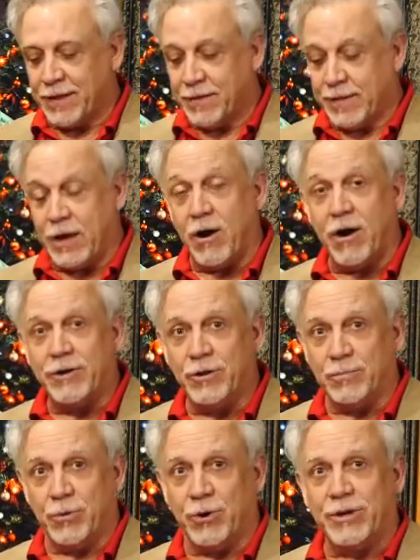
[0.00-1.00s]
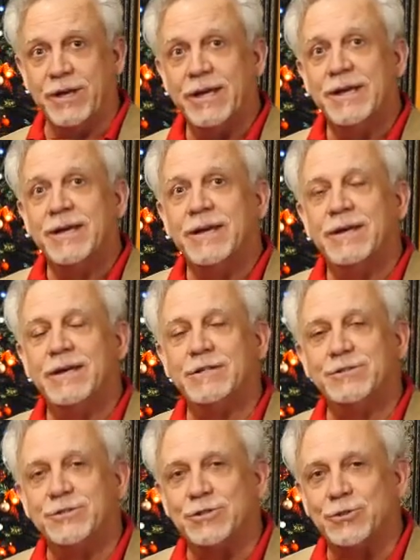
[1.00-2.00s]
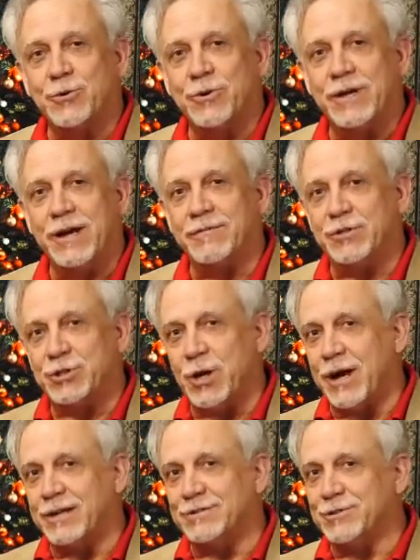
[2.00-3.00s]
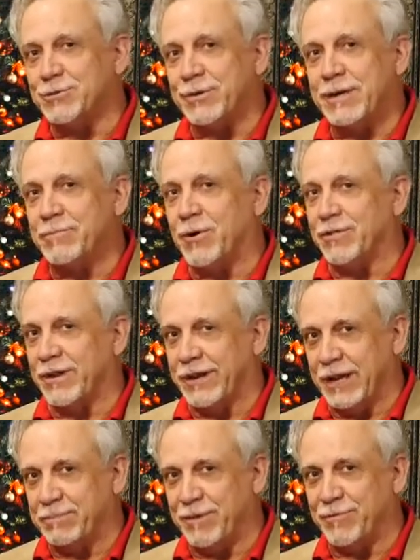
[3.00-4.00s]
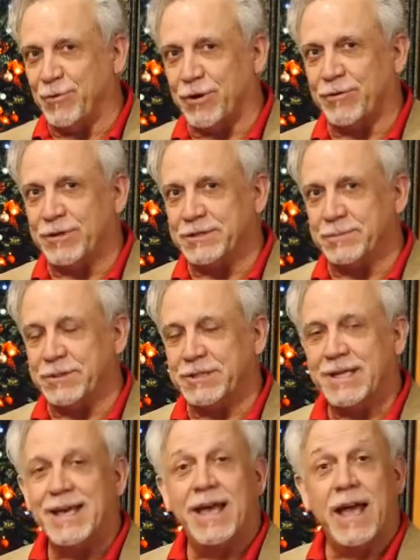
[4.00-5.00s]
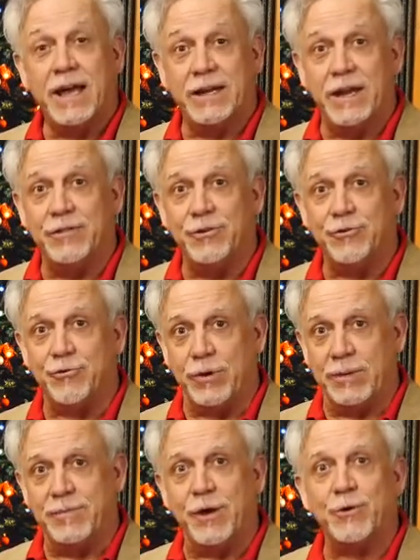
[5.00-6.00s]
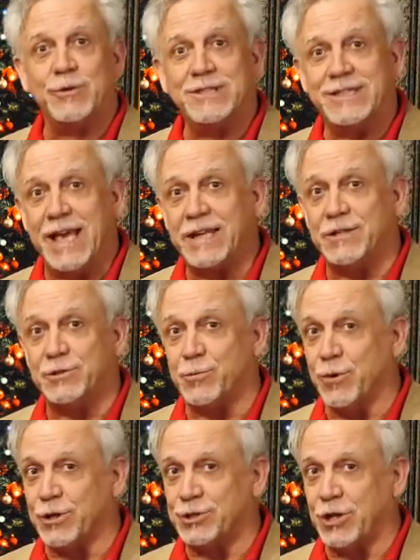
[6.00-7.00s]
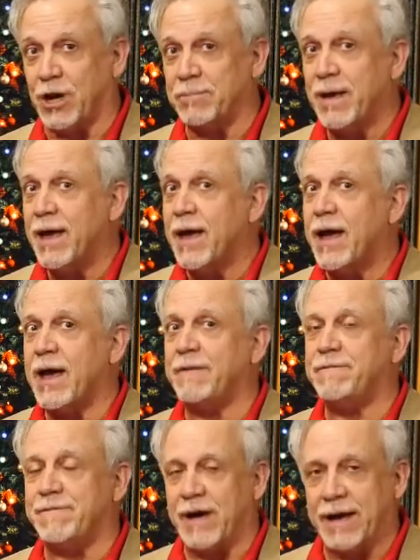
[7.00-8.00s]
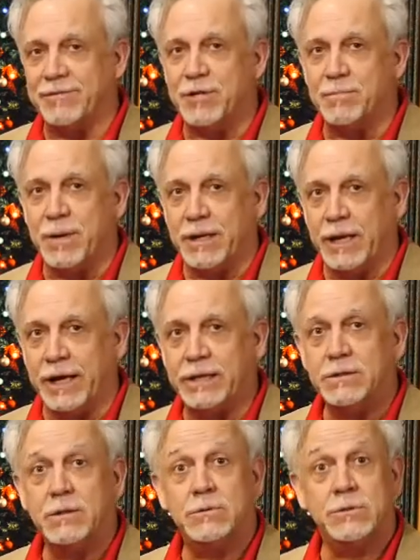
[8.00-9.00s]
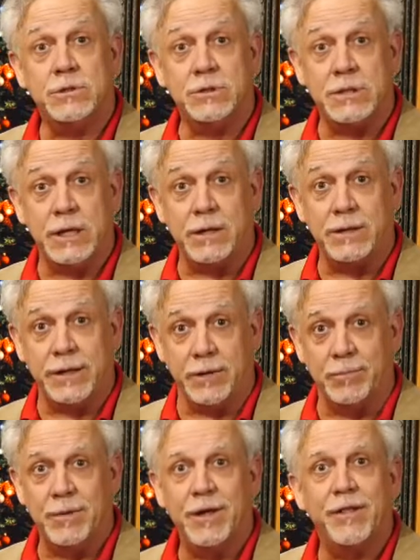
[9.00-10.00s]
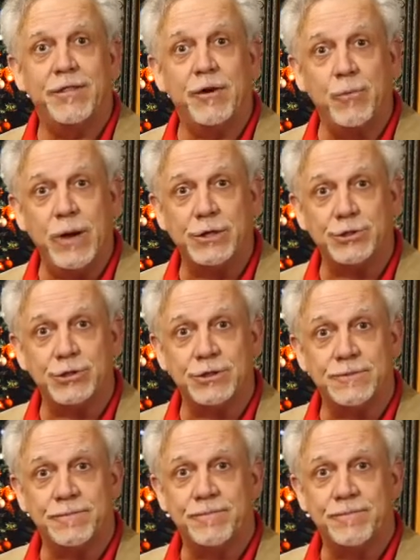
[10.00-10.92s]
The audiobook is the story of a child's dream on the night before Christmas, and in their dream they go to Santa's workshop at 5 to midnight to tell him their wish.